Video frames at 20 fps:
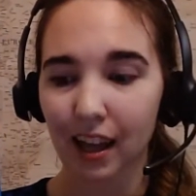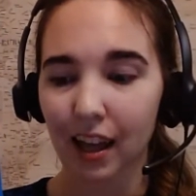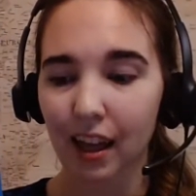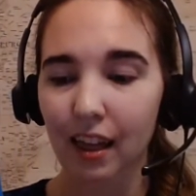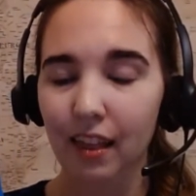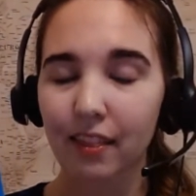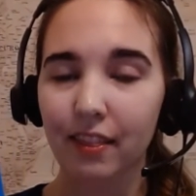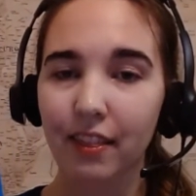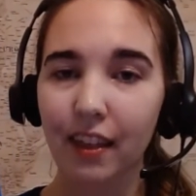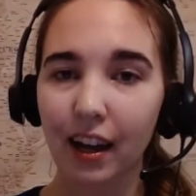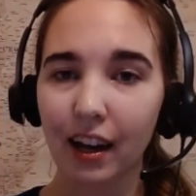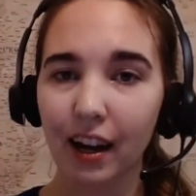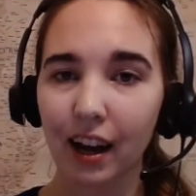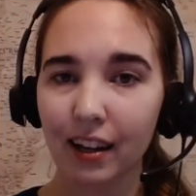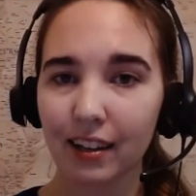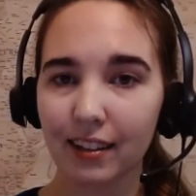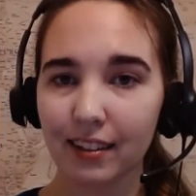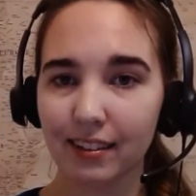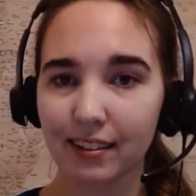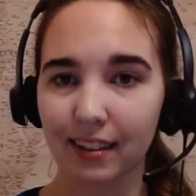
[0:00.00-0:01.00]
Then I
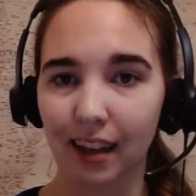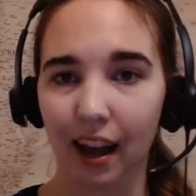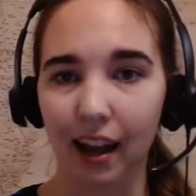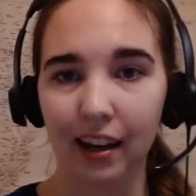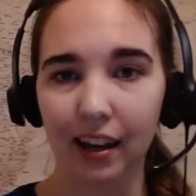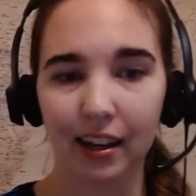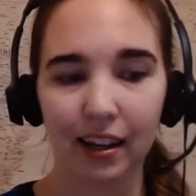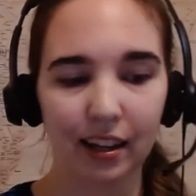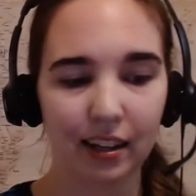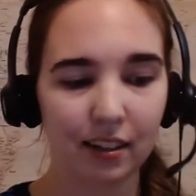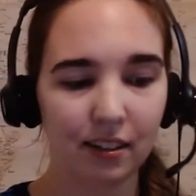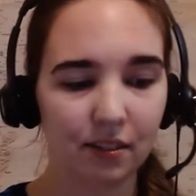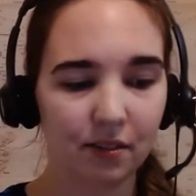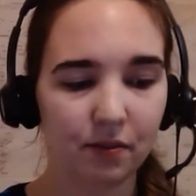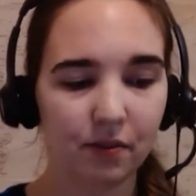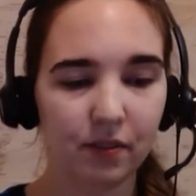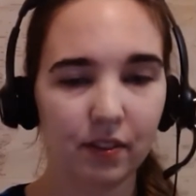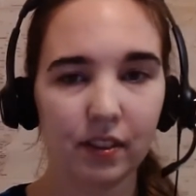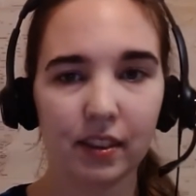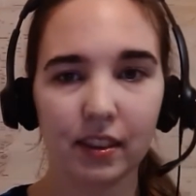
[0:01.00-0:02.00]
decided
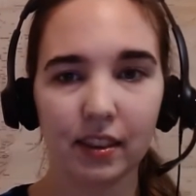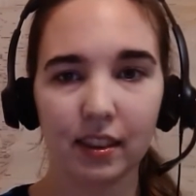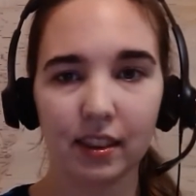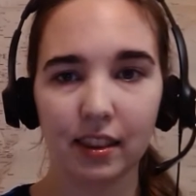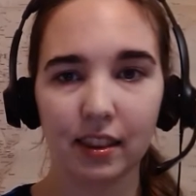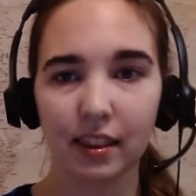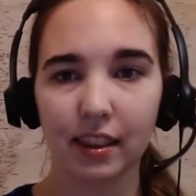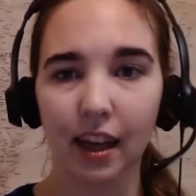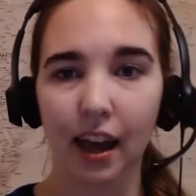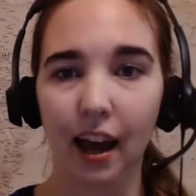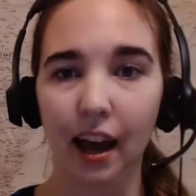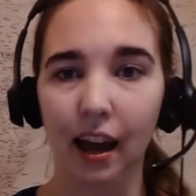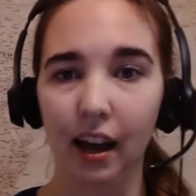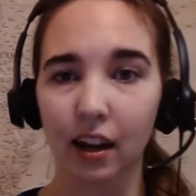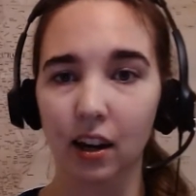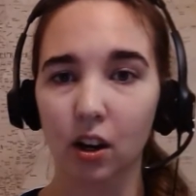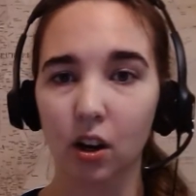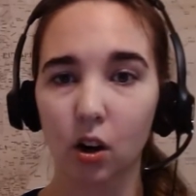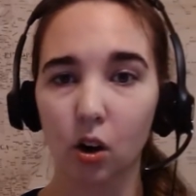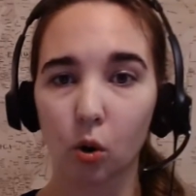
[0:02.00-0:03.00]
that
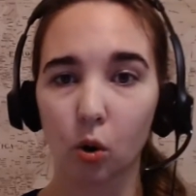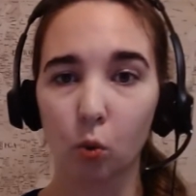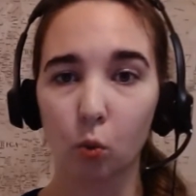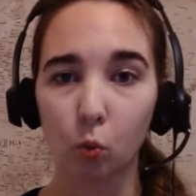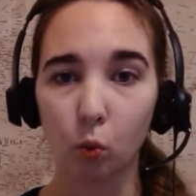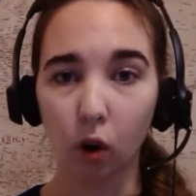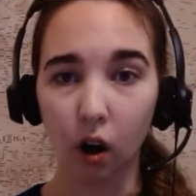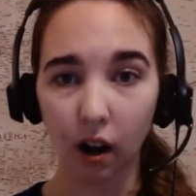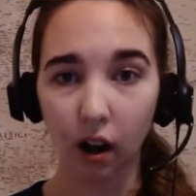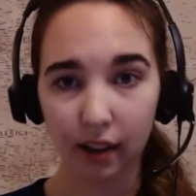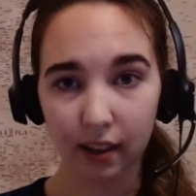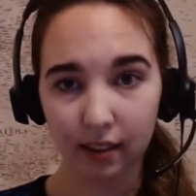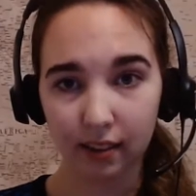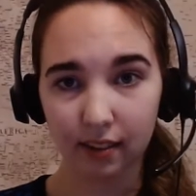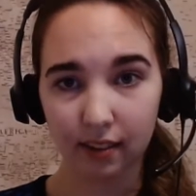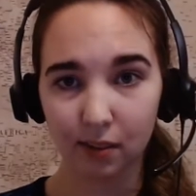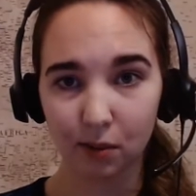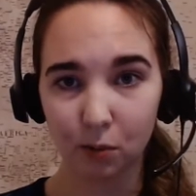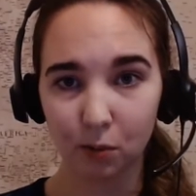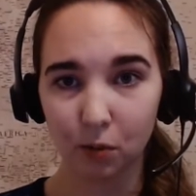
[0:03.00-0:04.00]

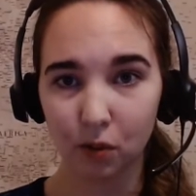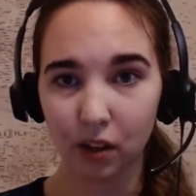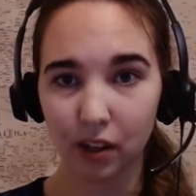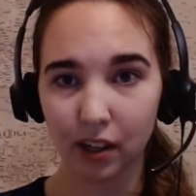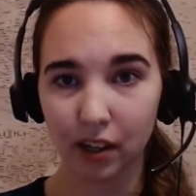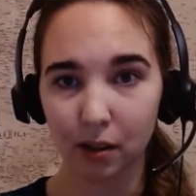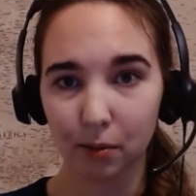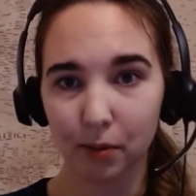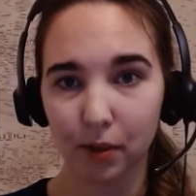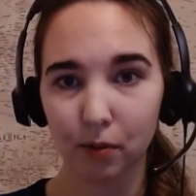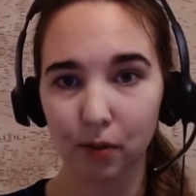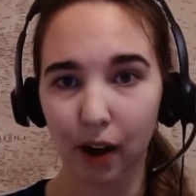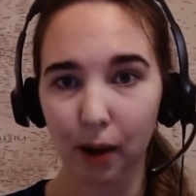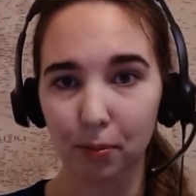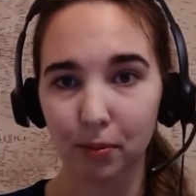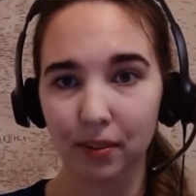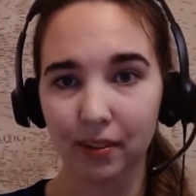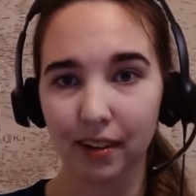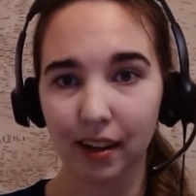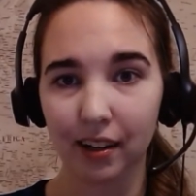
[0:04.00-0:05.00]
ones were going to be
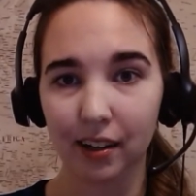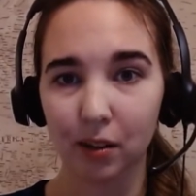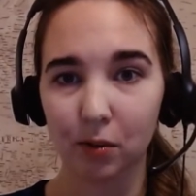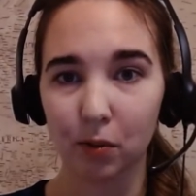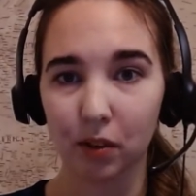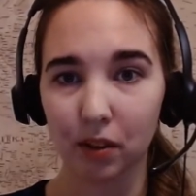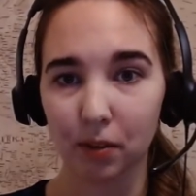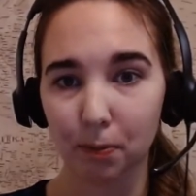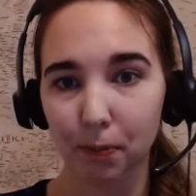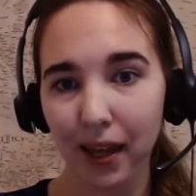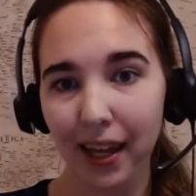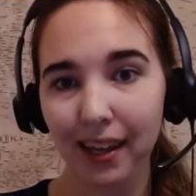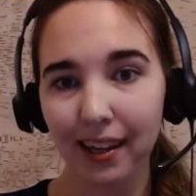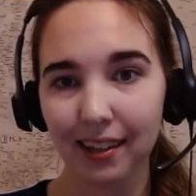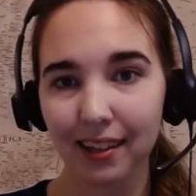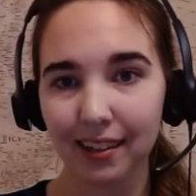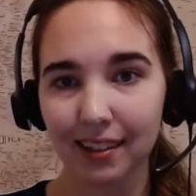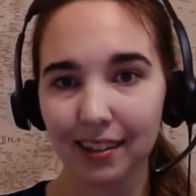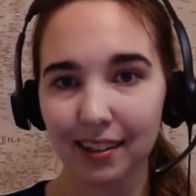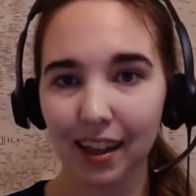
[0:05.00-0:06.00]
represented with
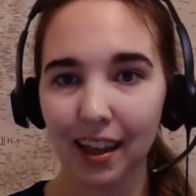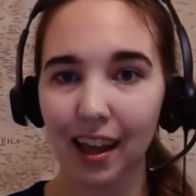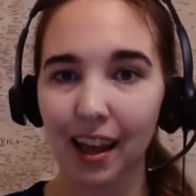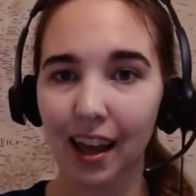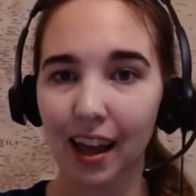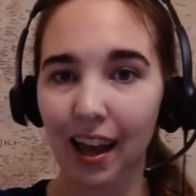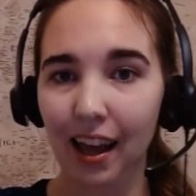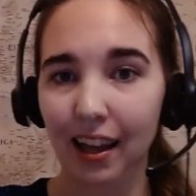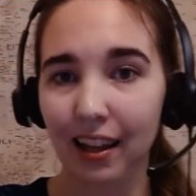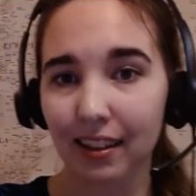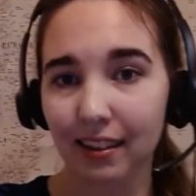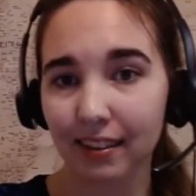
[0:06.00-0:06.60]
pink, and